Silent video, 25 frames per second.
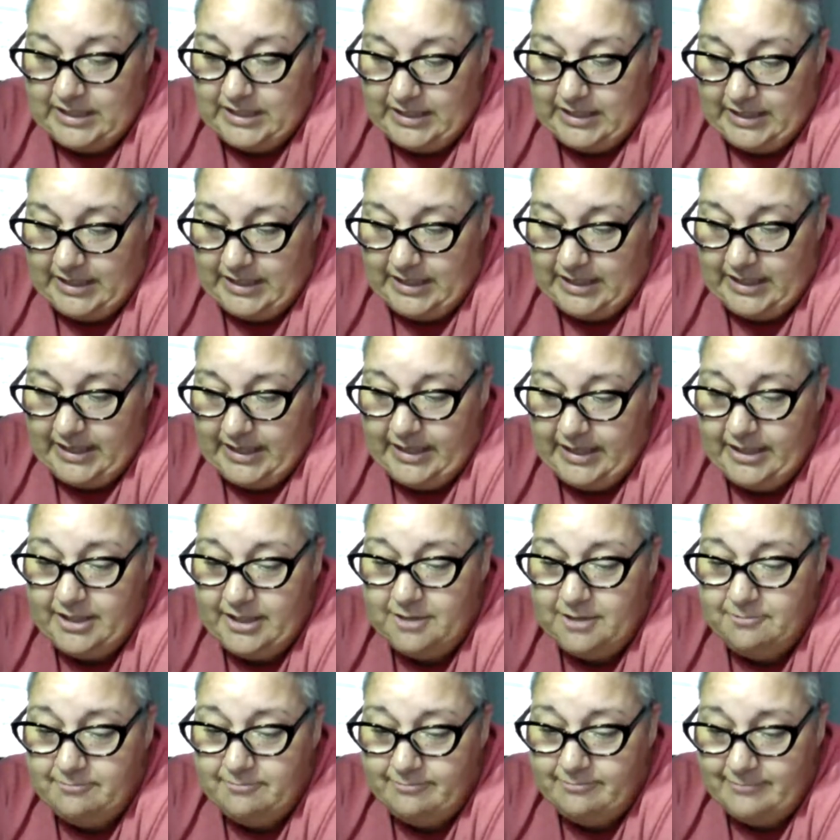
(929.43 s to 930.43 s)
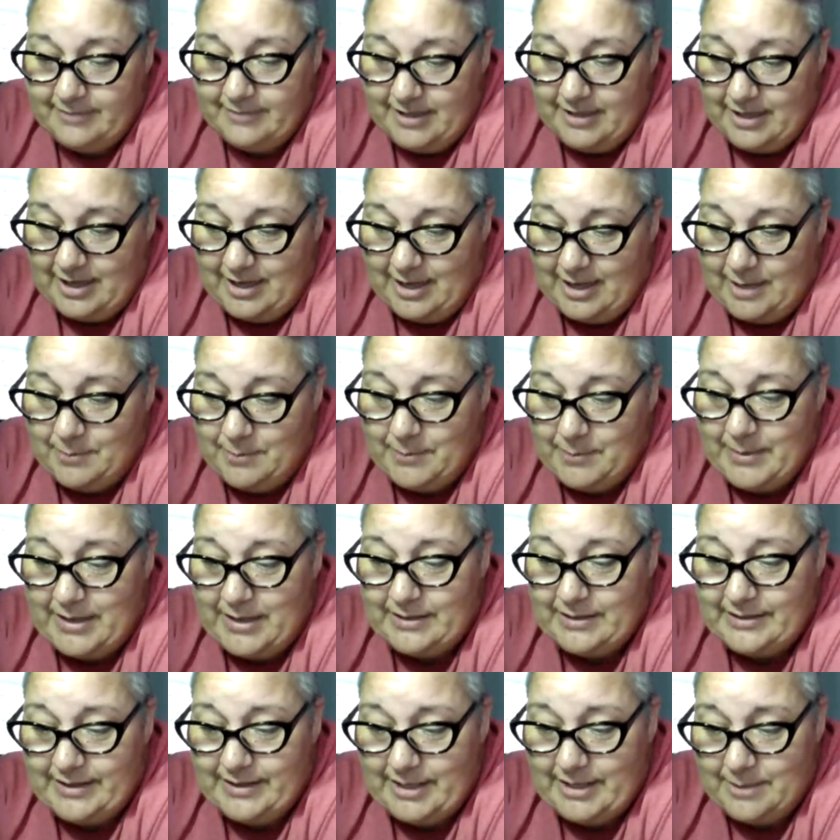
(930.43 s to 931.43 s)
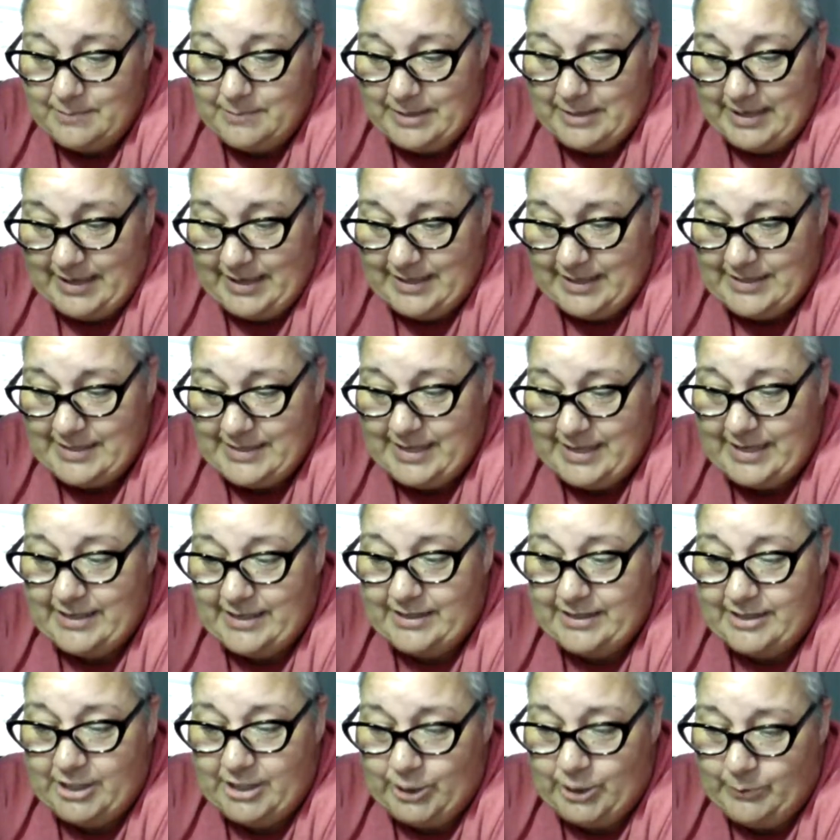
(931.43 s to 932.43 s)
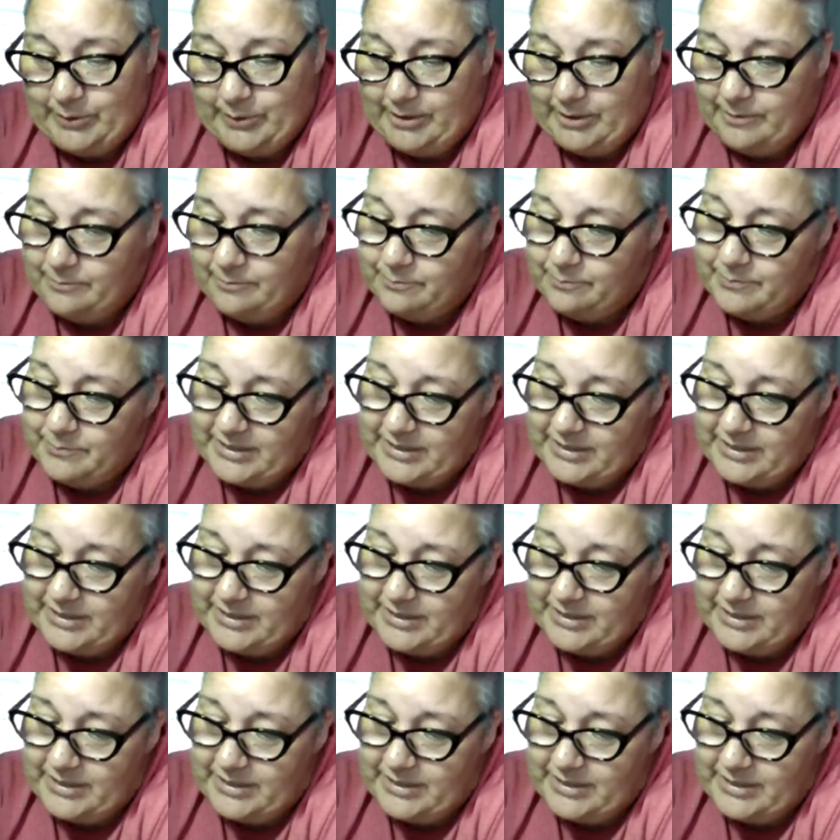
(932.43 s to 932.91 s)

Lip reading: Yeah, I'm about to get my ass handed to me.